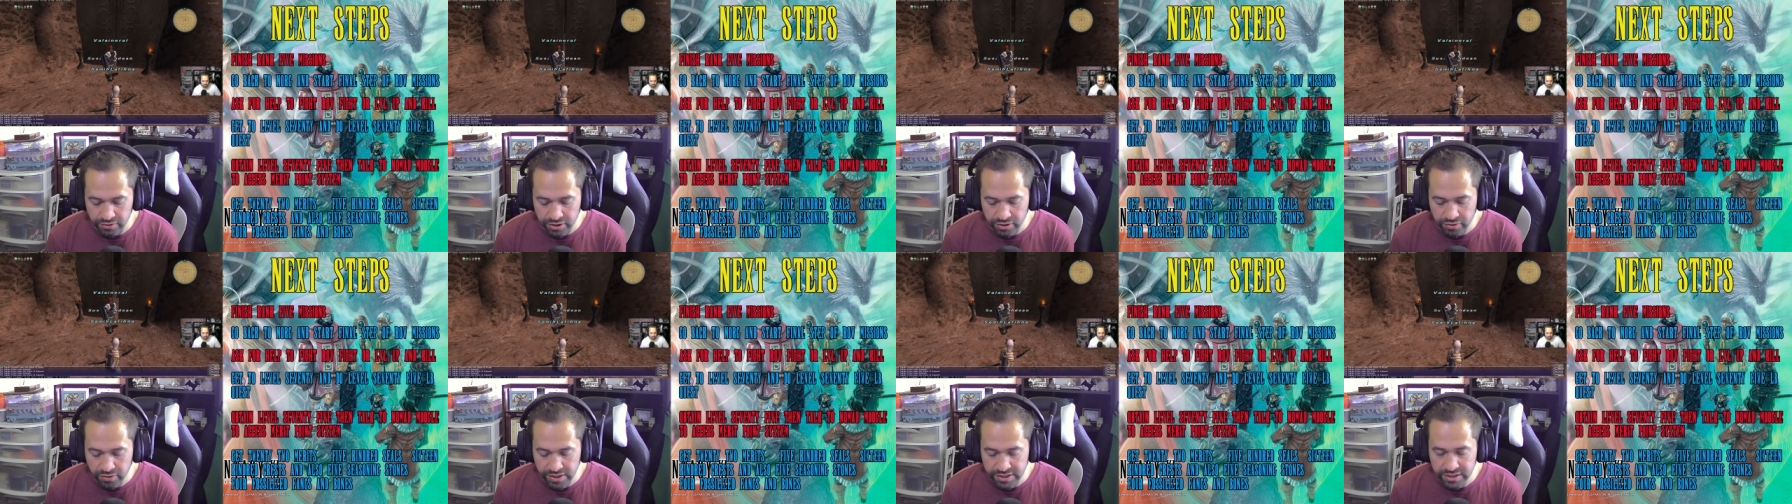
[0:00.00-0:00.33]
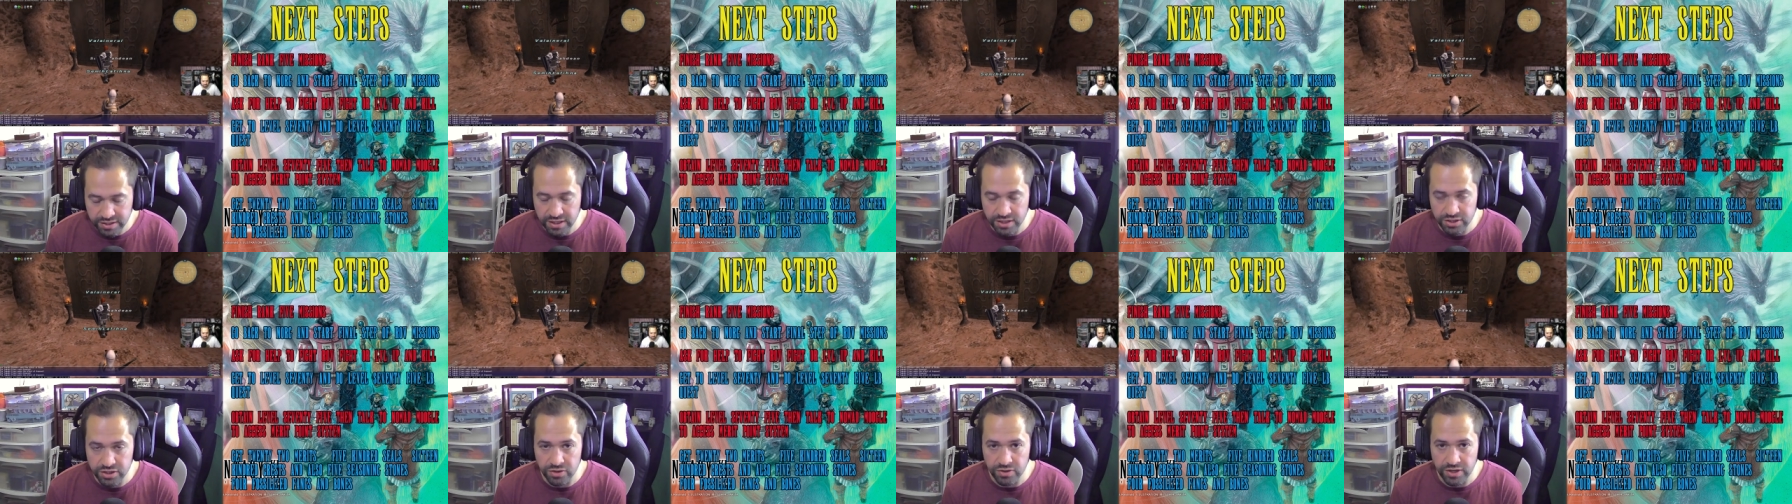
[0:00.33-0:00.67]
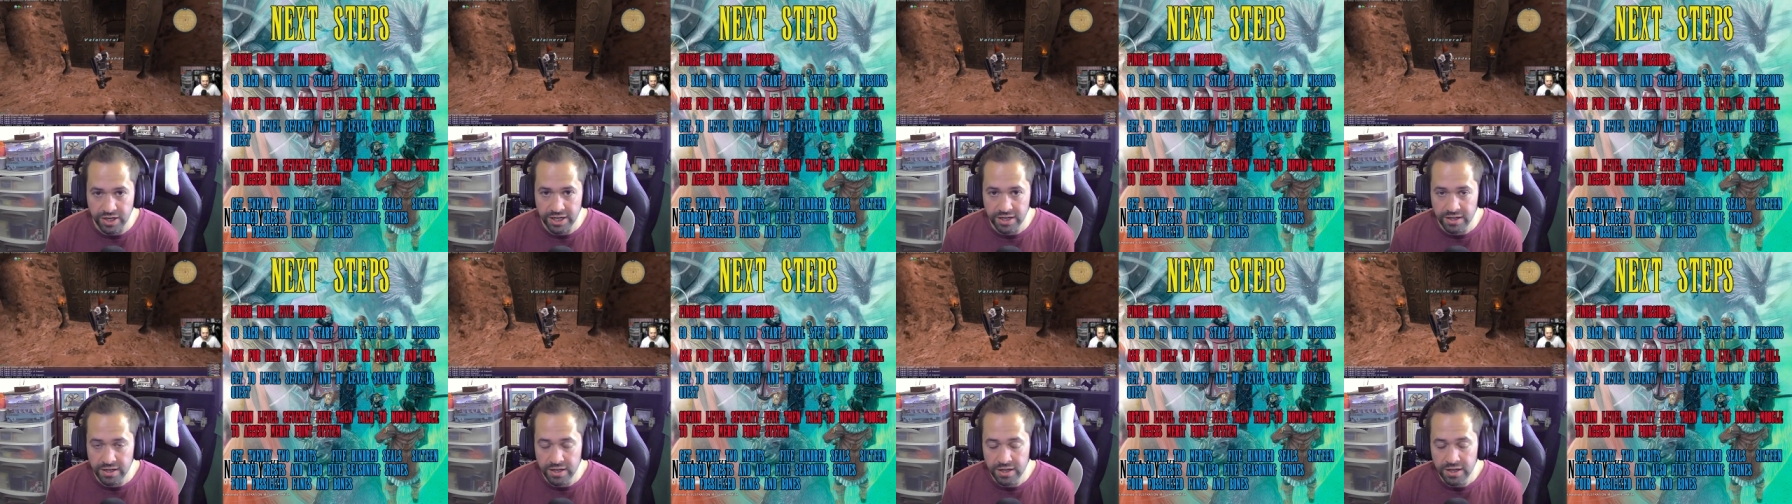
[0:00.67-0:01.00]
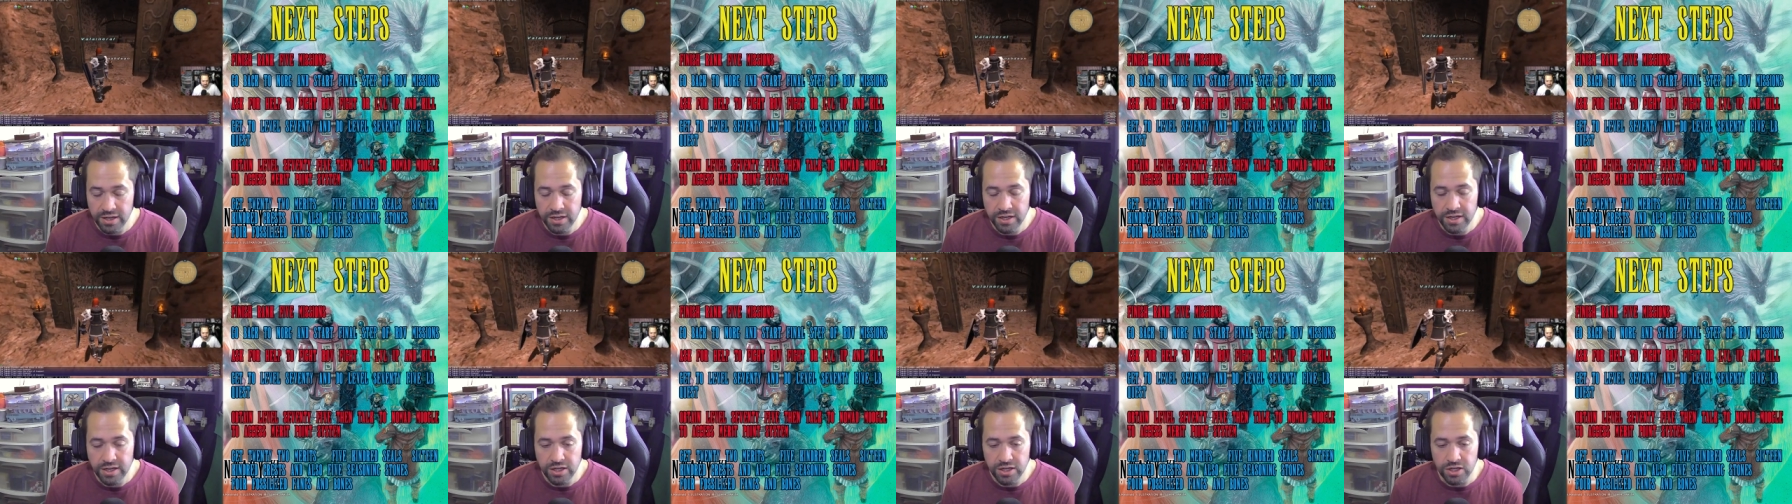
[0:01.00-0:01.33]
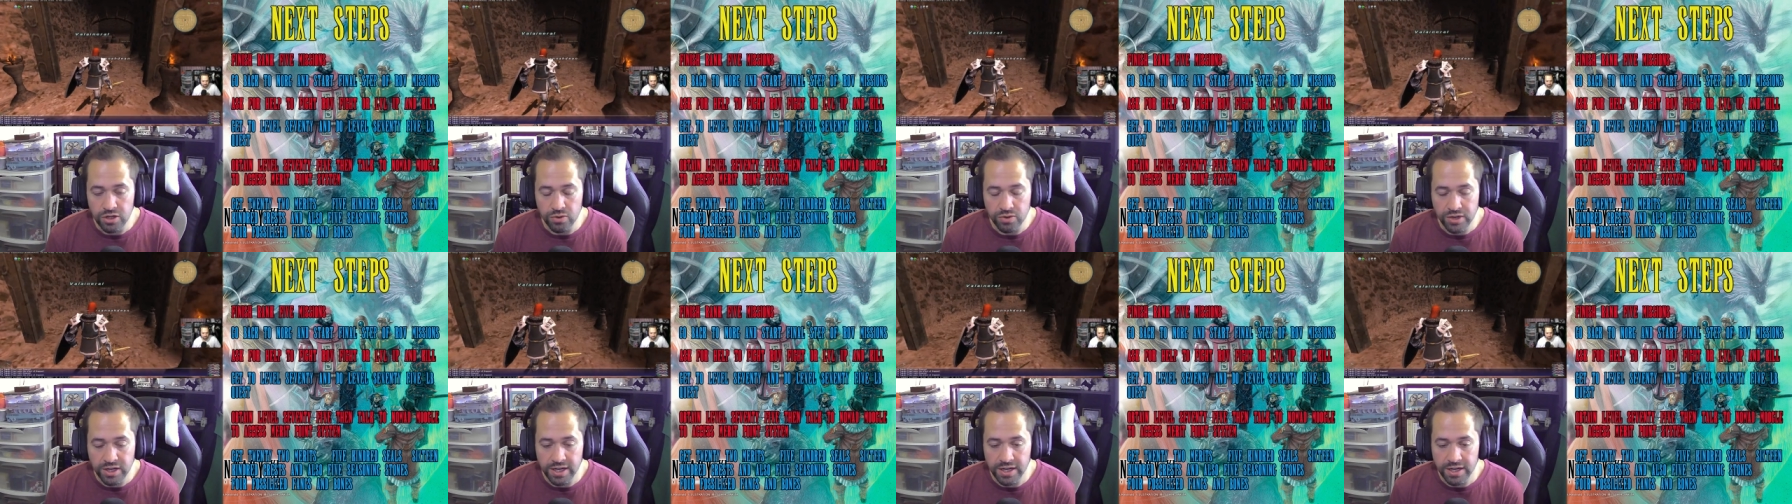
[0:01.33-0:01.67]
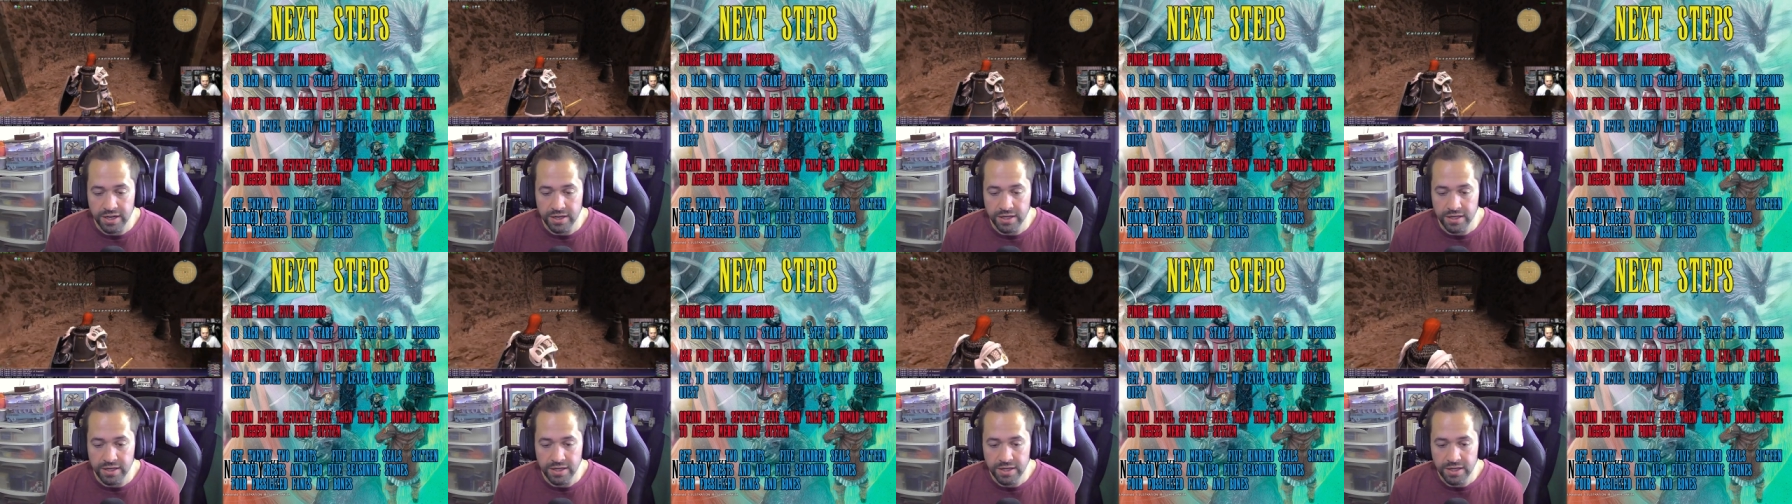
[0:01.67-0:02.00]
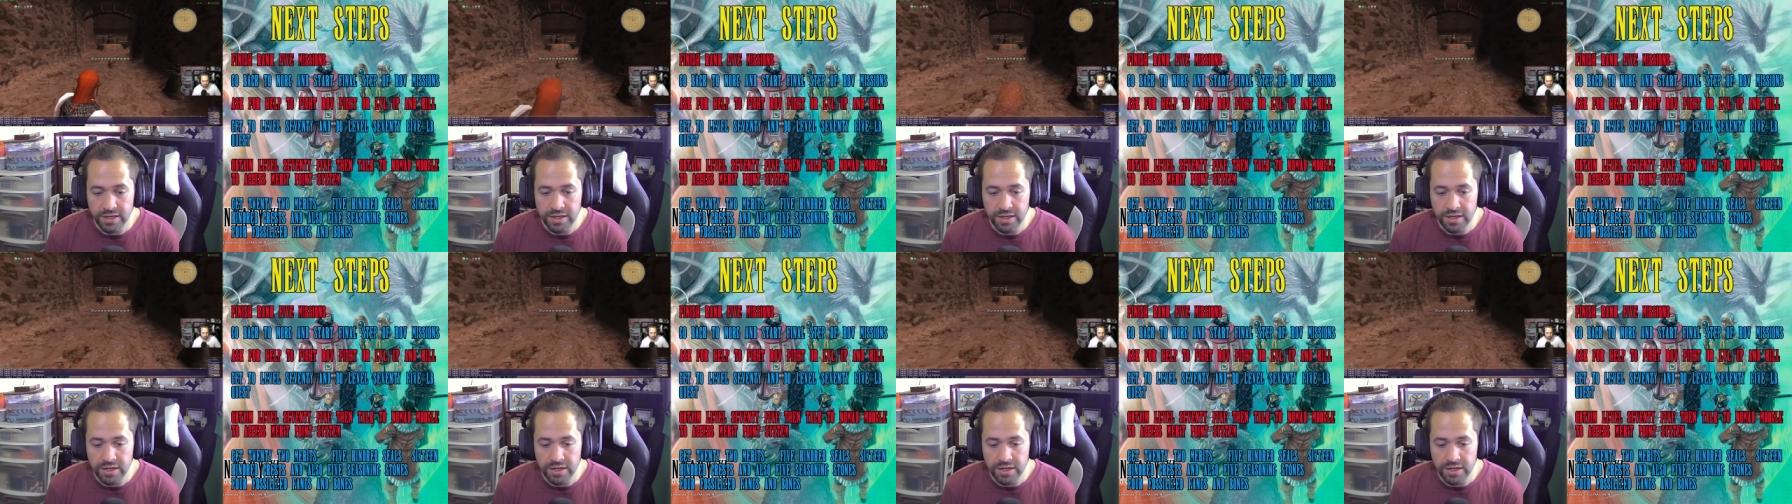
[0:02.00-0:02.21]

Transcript: crests that you need, you can